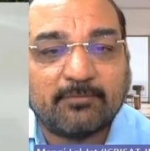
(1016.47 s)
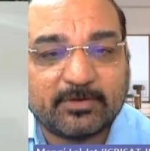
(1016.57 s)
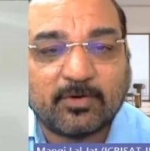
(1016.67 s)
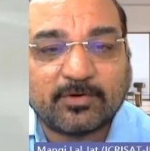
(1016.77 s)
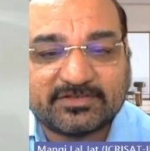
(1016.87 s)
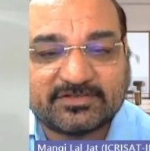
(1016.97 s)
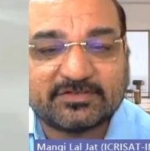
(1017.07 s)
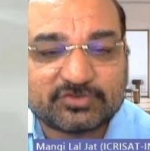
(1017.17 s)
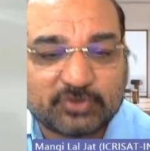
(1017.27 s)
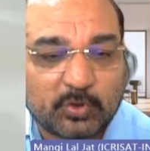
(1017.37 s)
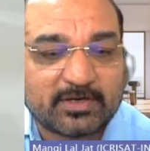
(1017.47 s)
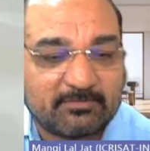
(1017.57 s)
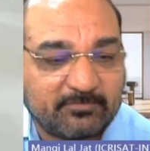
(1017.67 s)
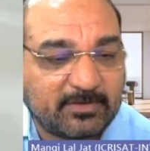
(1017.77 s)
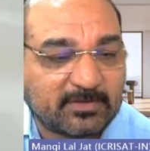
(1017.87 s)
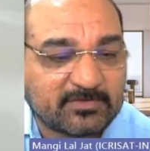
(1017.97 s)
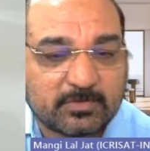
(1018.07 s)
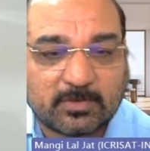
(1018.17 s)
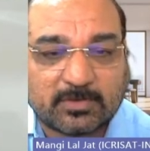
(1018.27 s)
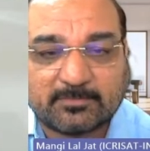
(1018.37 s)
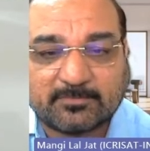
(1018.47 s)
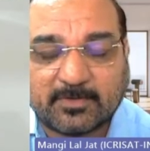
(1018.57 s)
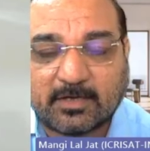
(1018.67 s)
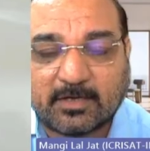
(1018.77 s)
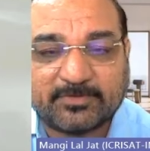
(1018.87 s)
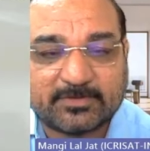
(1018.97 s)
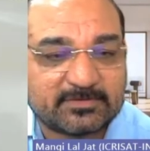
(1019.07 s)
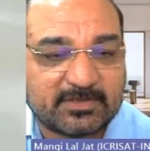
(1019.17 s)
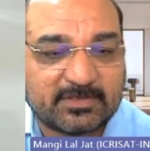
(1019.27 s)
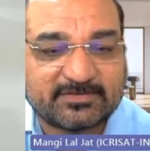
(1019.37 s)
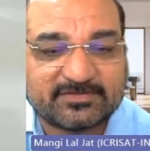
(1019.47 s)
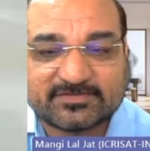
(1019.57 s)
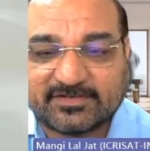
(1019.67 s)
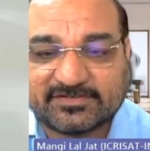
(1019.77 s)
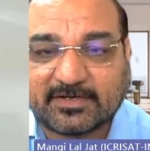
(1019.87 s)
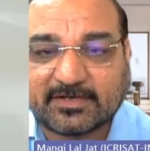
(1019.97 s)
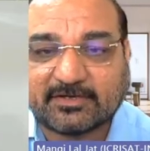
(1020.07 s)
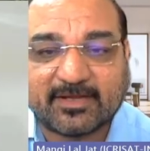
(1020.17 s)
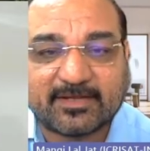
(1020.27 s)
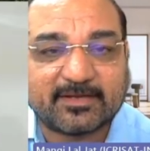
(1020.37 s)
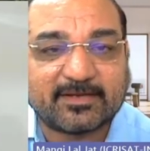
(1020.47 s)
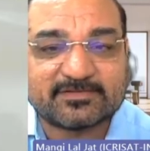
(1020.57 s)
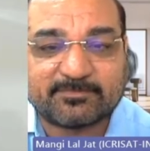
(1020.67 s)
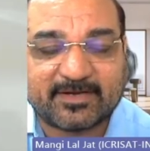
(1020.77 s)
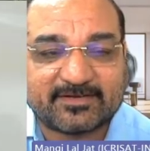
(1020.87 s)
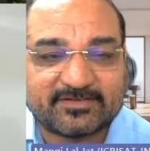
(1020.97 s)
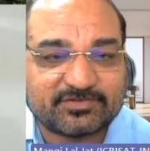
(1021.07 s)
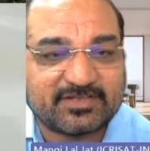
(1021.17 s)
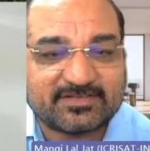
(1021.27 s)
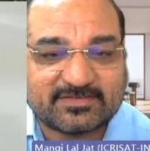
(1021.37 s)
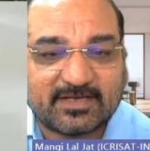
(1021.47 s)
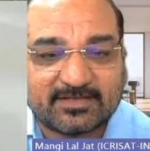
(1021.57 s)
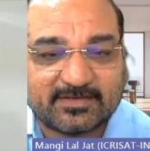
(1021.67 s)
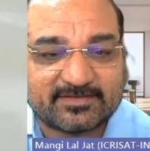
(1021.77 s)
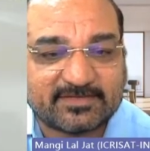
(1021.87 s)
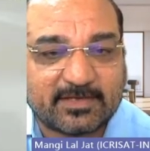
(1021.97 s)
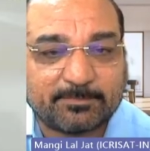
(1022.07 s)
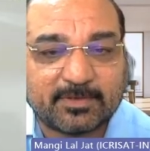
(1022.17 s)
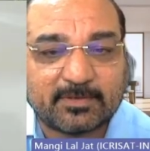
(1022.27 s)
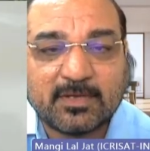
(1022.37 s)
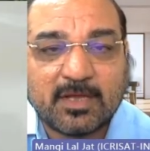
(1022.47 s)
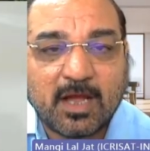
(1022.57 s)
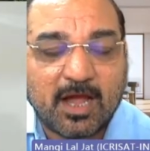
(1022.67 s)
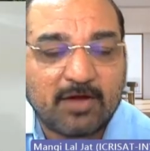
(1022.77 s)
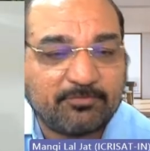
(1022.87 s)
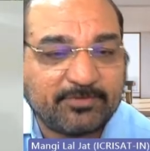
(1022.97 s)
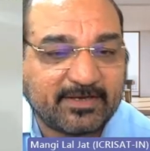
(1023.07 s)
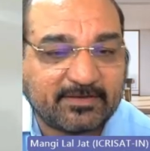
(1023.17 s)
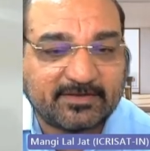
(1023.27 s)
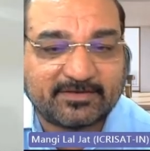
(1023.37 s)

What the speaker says: we got is in sorghum, winter sorghum, with this regenerative agriculture practice. So that's another example how we can